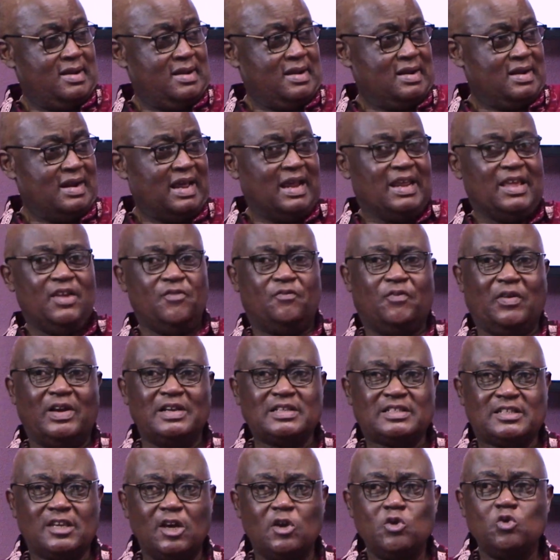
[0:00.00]
and if I
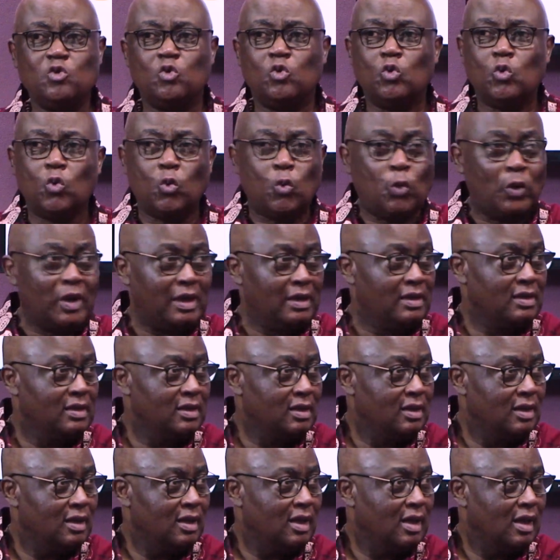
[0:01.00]
say you will win,
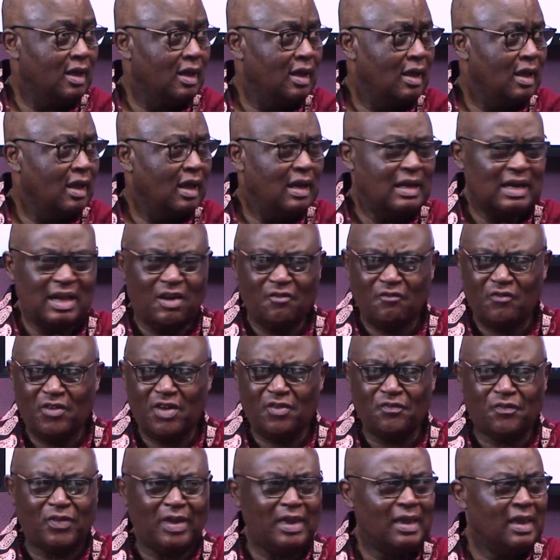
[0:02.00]
then
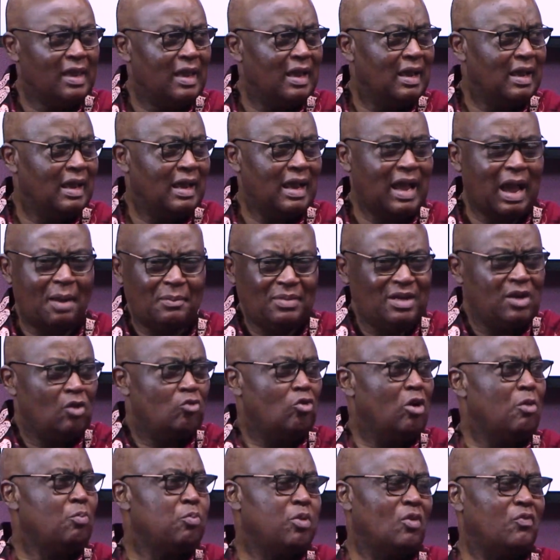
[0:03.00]
Fifi, I'm in the
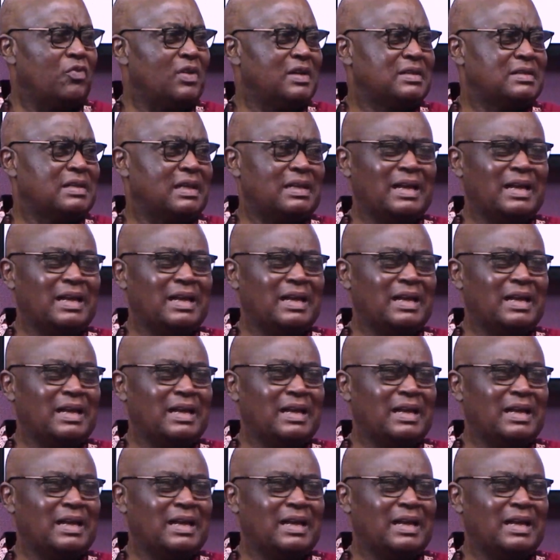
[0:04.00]
wrong profession.